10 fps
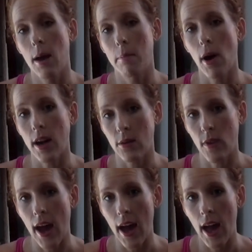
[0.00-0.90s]
body
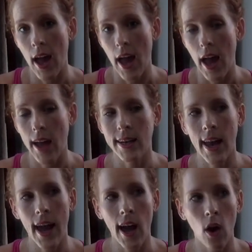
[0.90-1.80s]
fat. And
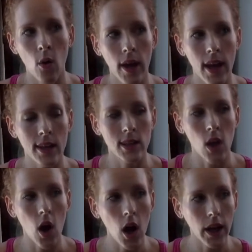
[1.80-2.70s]
now it's
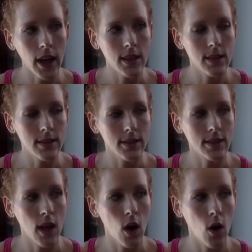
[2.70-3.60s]
August,
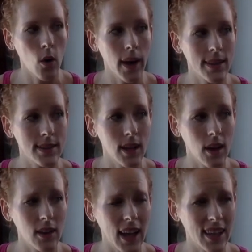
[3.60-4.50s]
so it's
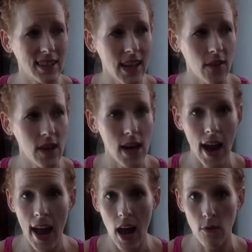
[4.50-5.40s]
like
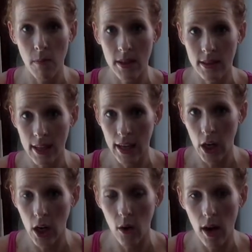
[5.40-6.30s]
7.5 months
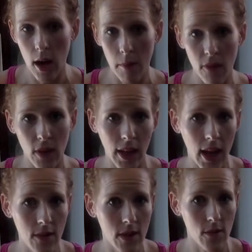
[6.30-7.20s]
later. I feel like
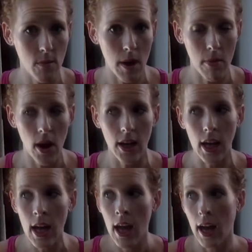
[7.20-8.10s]
I've given my body
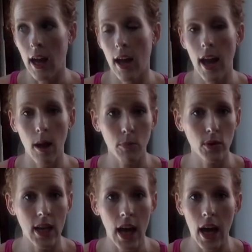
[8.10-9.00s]
ample
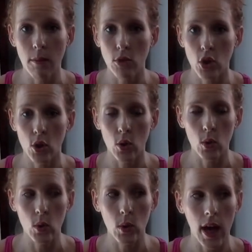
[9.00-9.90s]
time
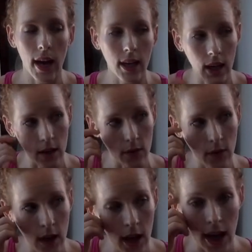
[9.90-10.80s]
to kind of
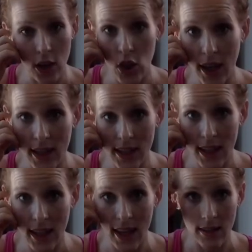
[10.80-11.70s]
adjust to
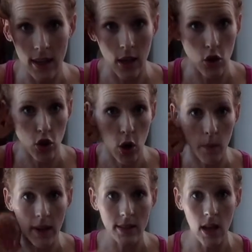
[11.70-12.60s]
this and show
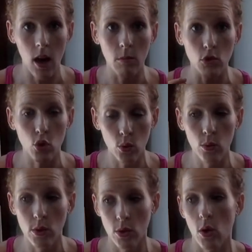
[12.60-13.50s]
me some true
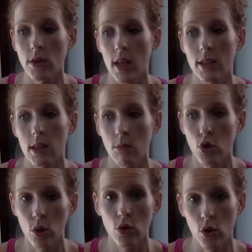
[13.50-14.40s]
results and some
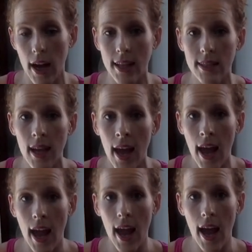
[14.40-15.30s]
true trends.
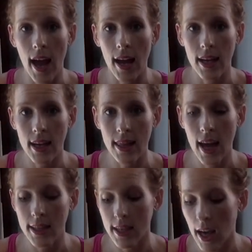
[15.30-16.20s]
And in
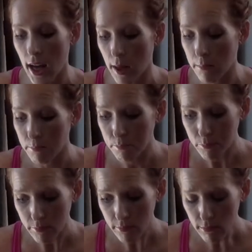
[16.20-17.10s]
that time,
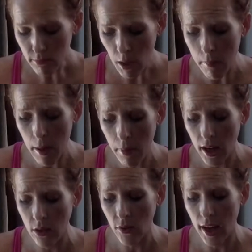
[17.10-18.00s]
my
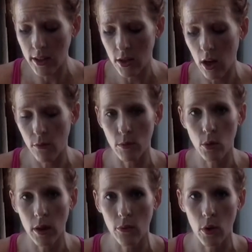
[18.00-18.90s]
body fat has gone from
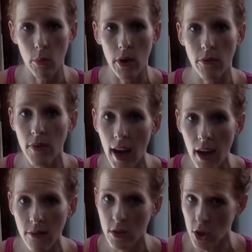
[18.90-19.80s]

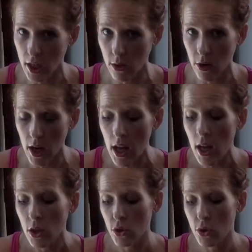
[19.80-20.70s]
24.5 January
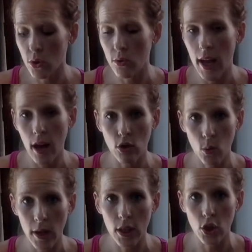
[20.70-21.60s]
to now
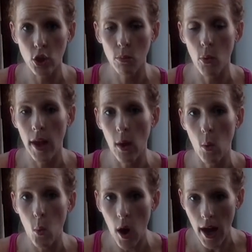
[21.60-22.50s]

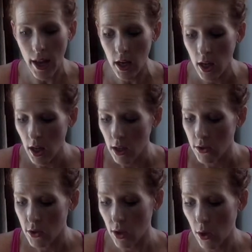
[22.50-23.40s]
22.1.
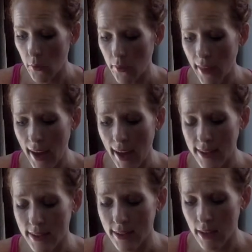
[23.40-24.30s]
So
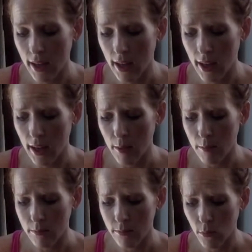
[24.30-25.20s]
that's,
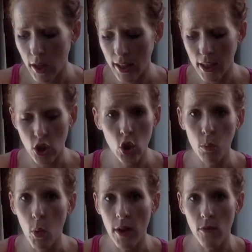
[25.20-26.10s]
like a
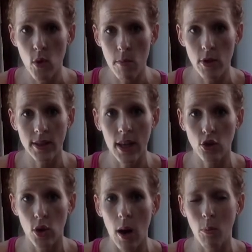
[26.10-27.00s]
2.4%
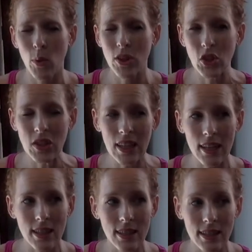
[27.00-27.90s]
drop, which
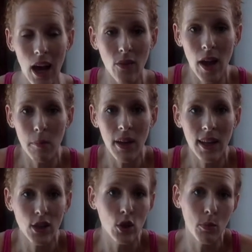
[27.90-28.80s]
doesn't sound that big,
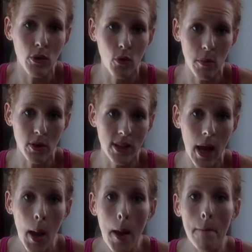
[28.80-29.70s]
like 2.4%,
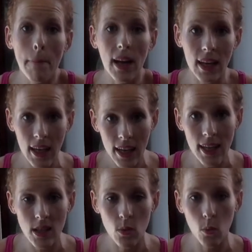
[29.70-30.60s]
but it
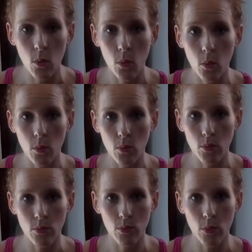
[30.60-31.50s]
is
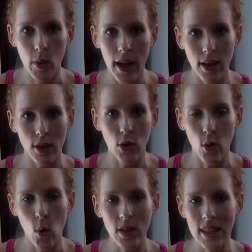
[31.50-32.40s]
when you're
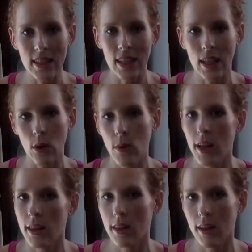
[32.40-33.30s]
only dealing
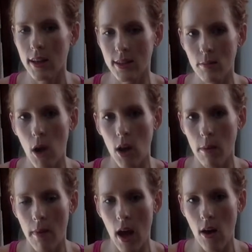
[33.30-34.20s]
with a smaller
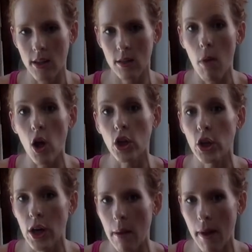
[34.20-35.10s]

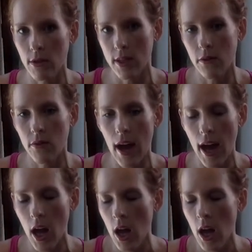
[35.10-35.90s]
amount of fat.